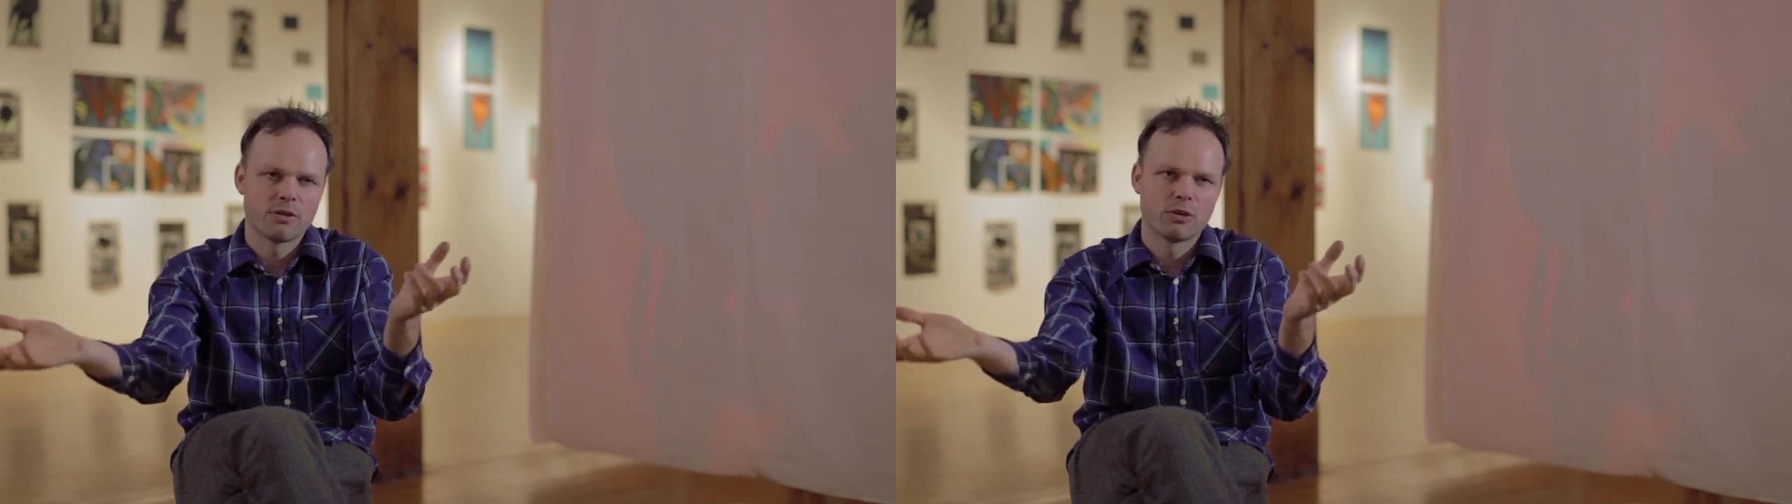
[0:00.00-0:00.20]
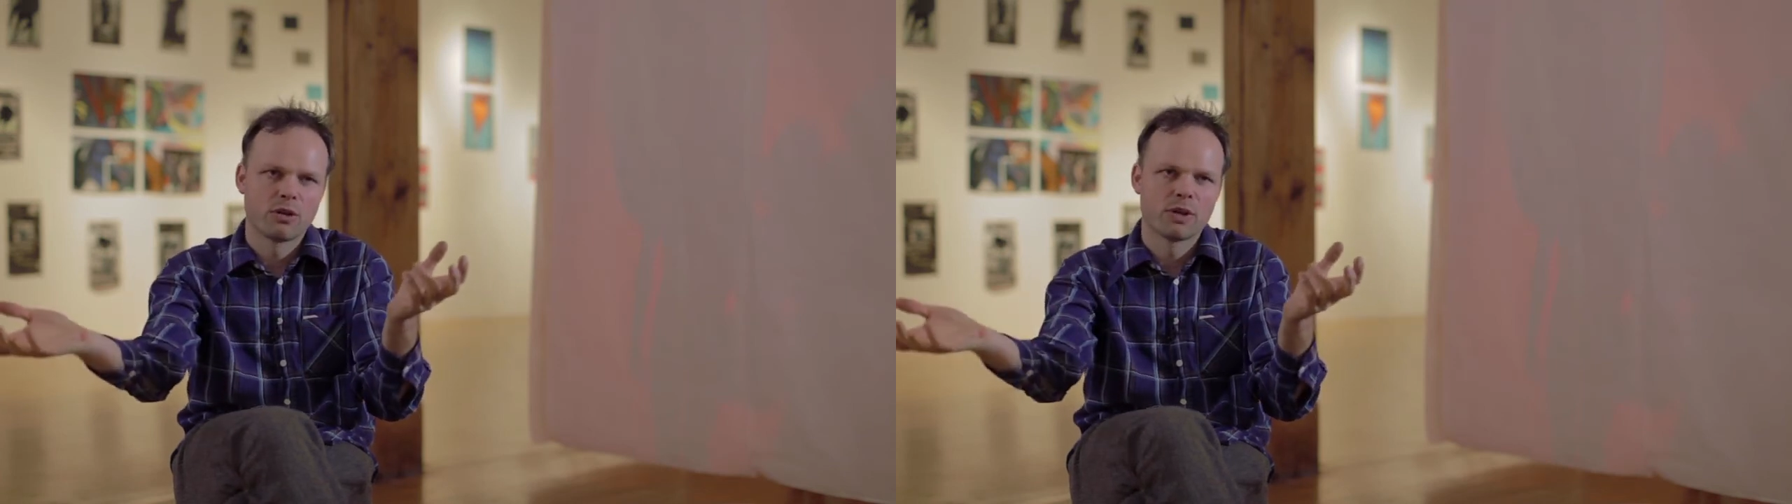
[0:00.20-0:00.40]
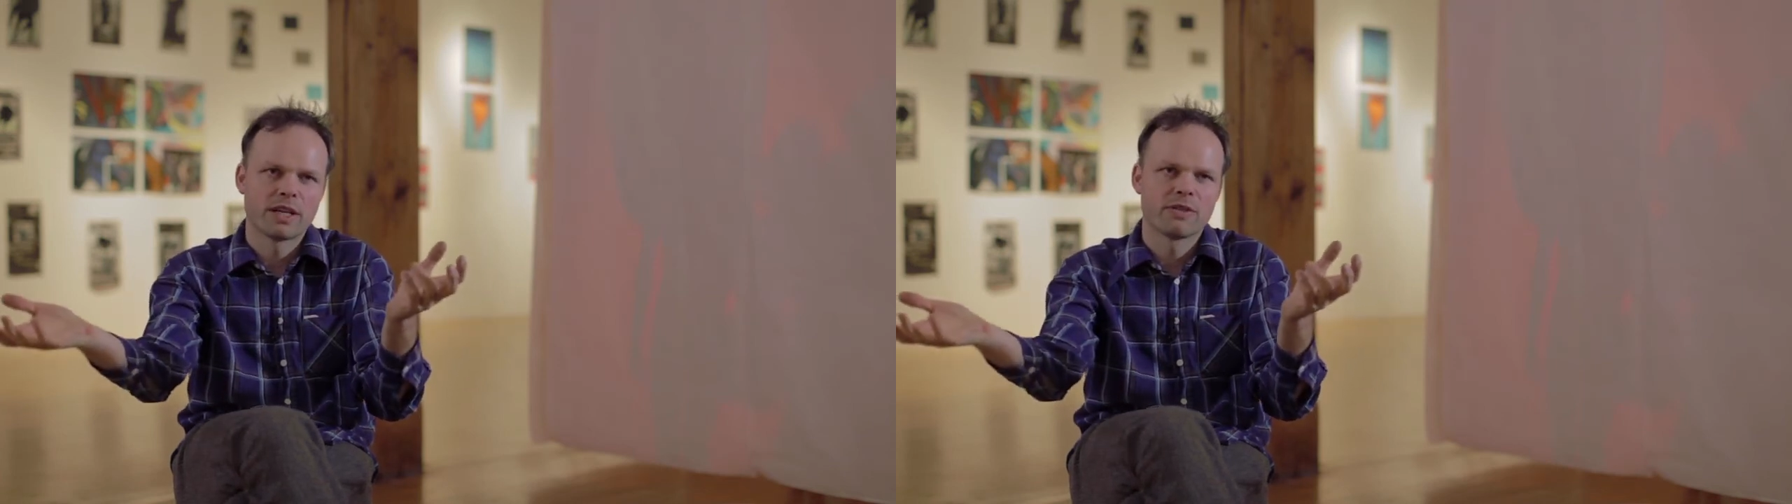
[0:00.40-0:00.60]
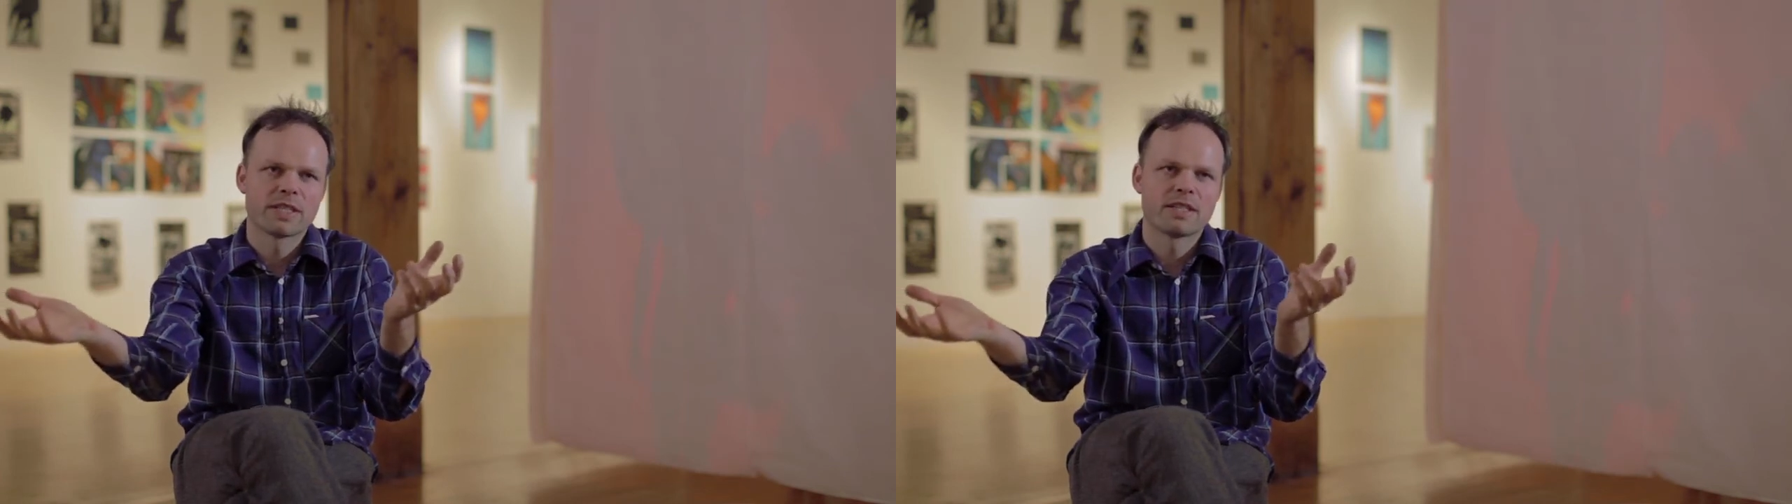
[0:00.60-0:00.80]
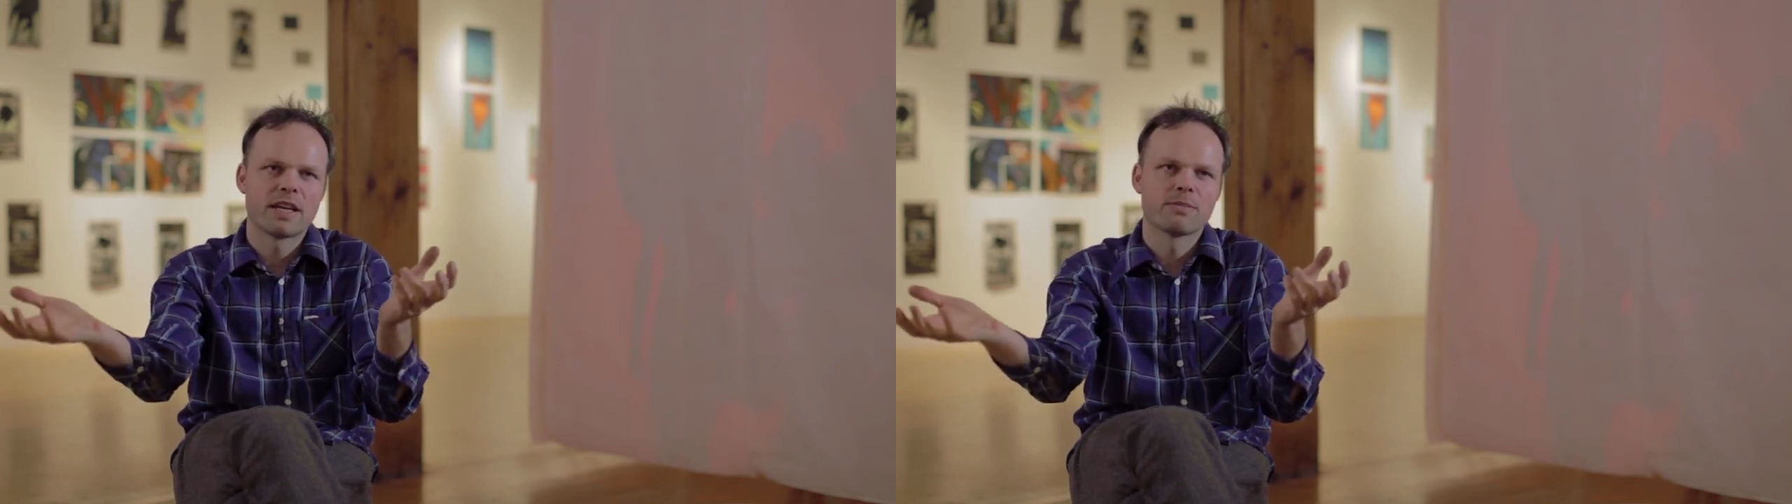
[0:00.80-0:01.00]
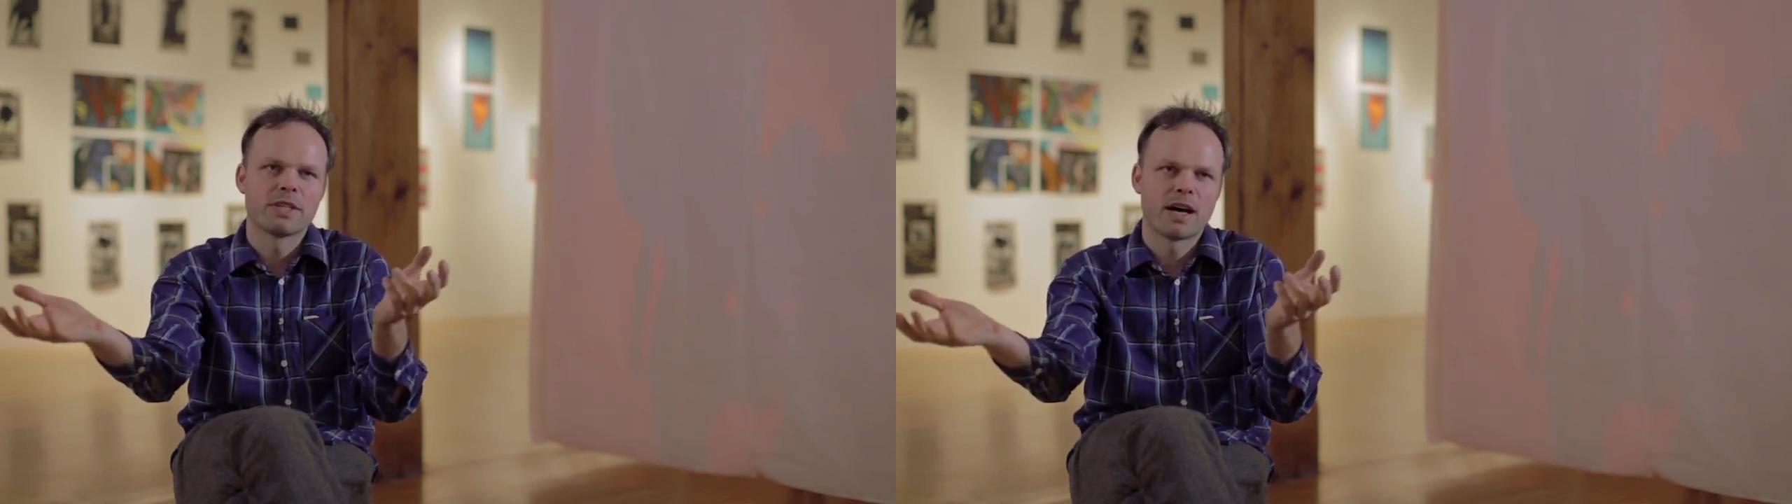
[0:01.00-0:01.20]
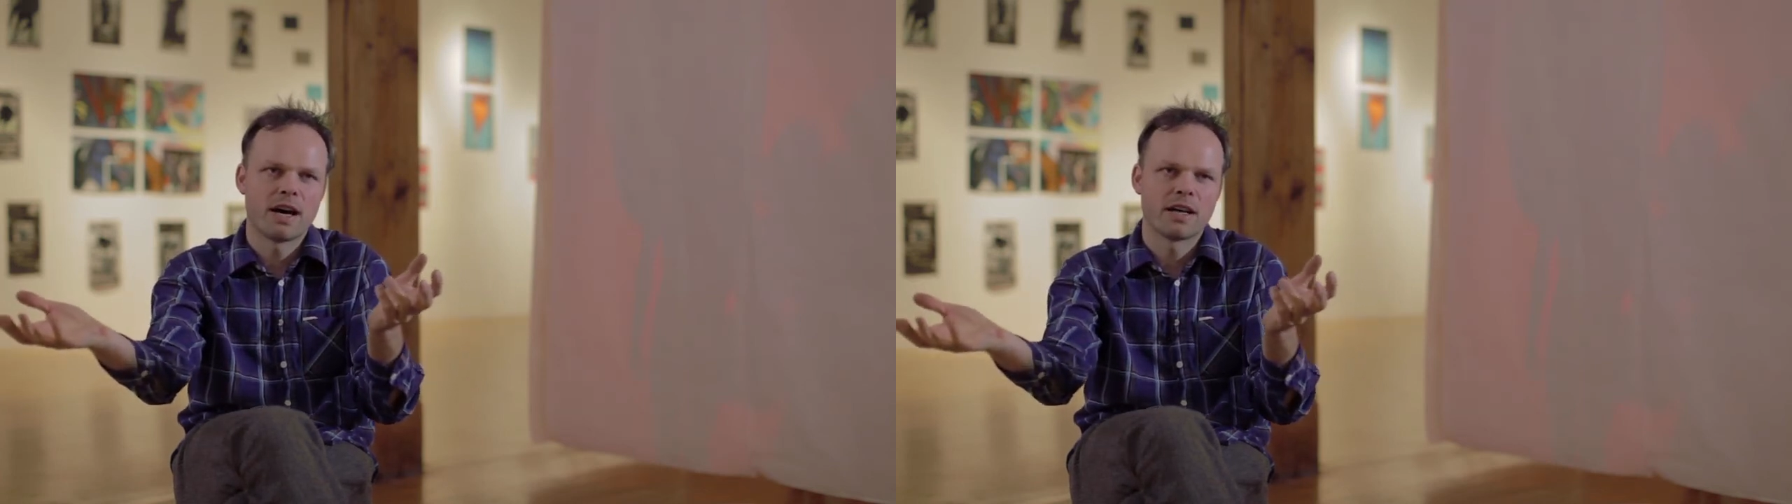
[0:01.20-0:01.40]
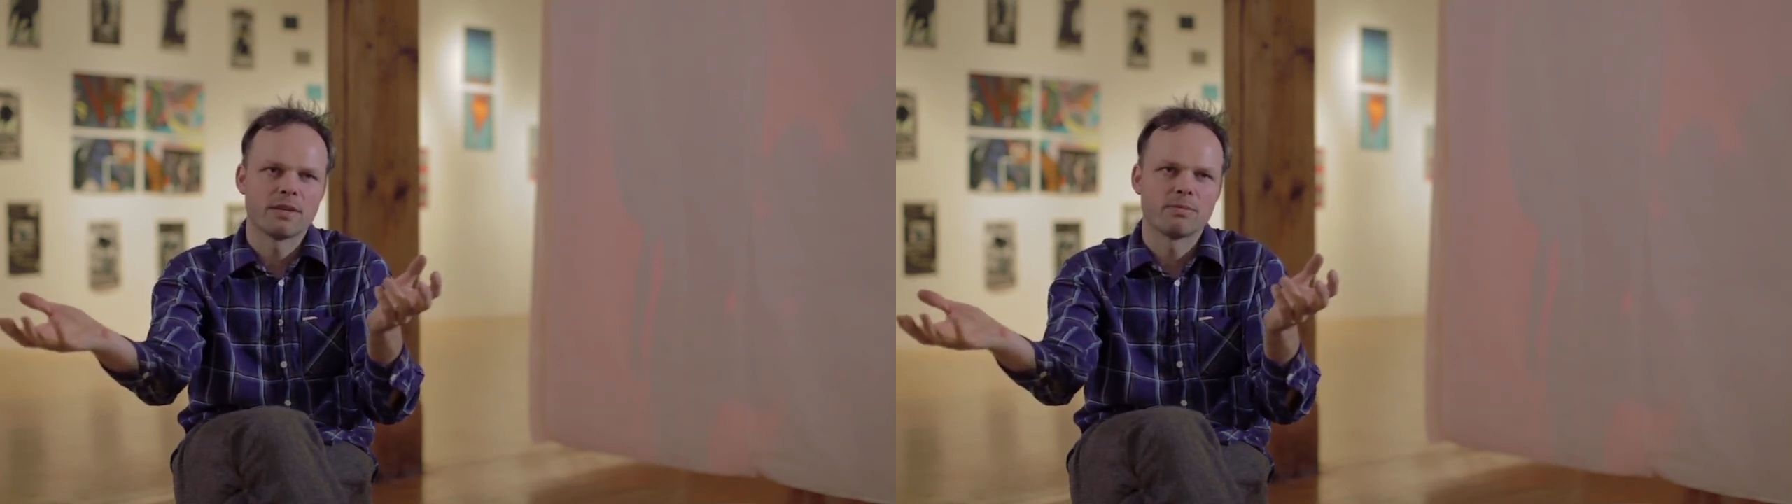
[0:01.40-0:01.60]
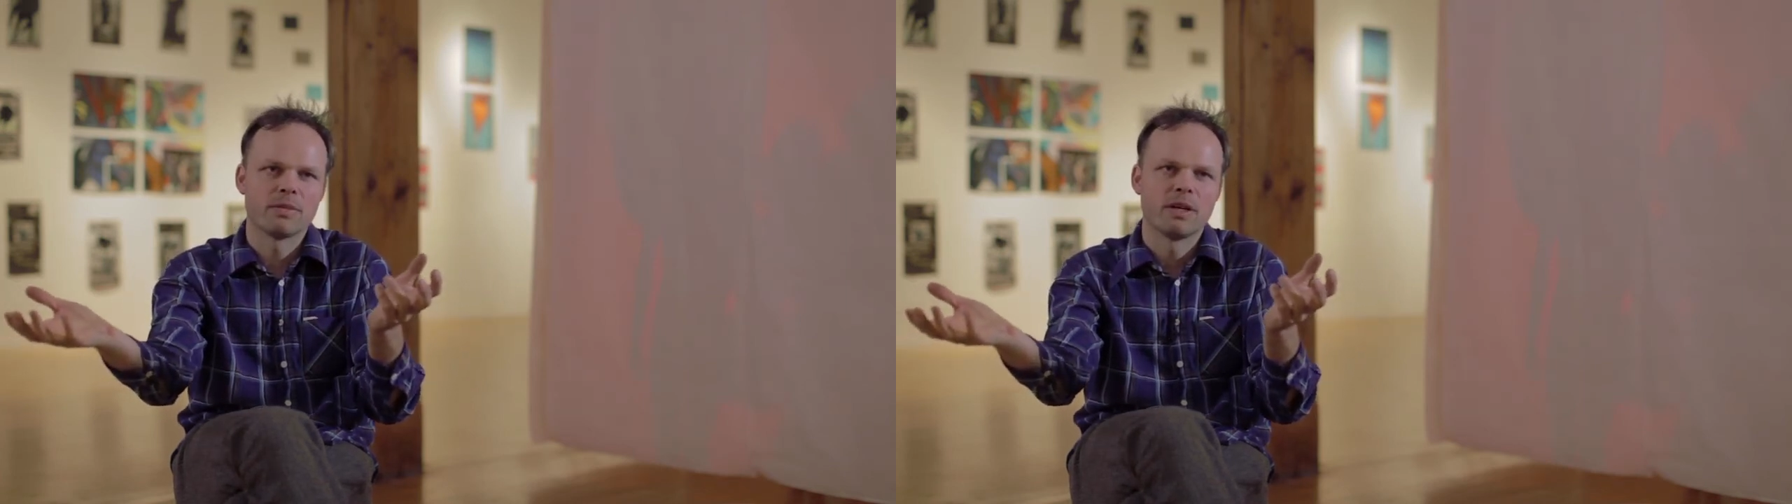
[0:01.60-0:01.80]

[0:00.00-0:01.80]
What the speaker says: a role at the same time.